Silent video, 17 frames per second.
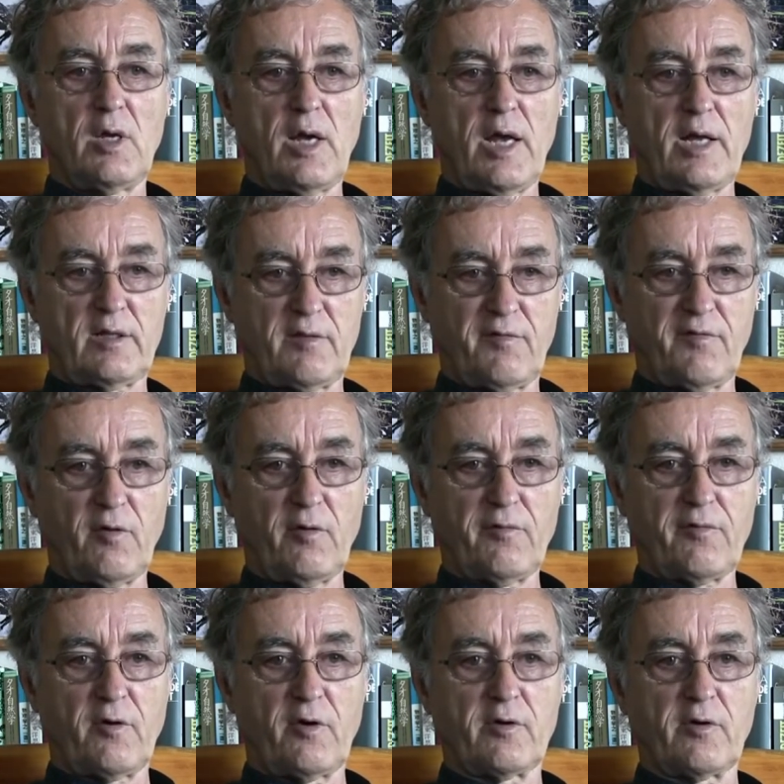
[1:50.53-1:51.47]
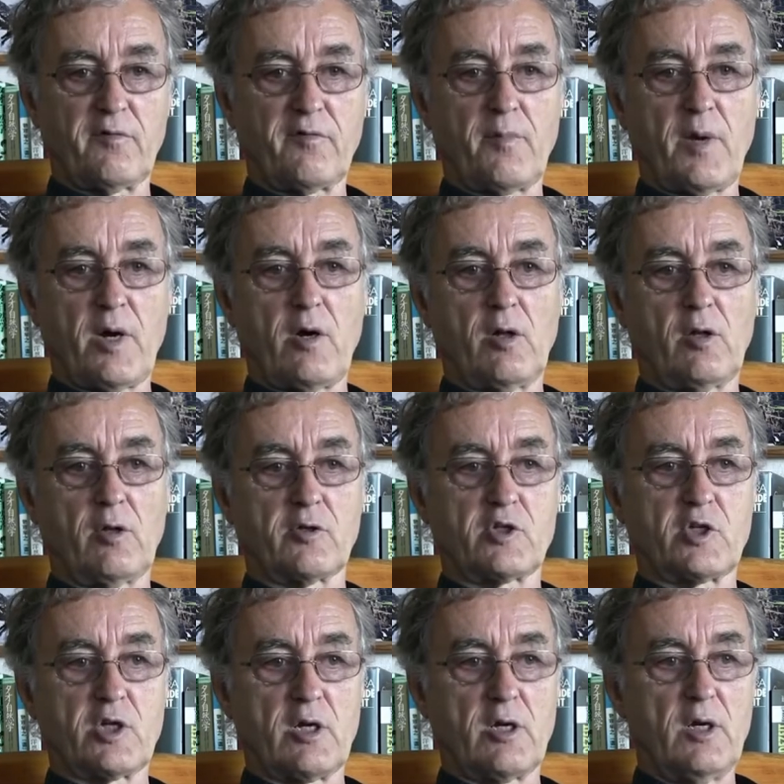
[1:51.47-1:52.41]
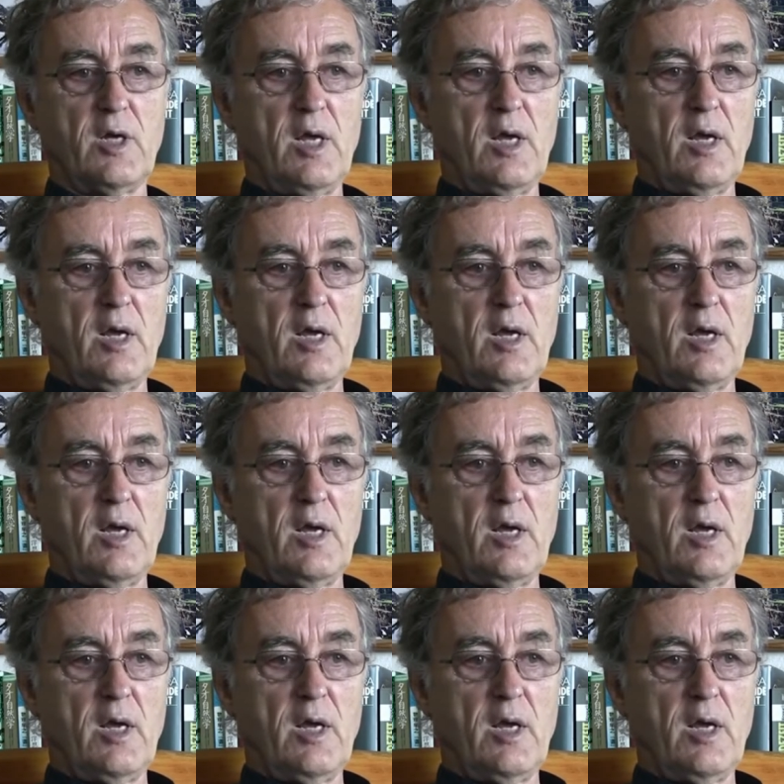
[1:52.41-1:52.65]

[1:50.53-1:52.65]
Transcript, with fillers: at the forefront of biology.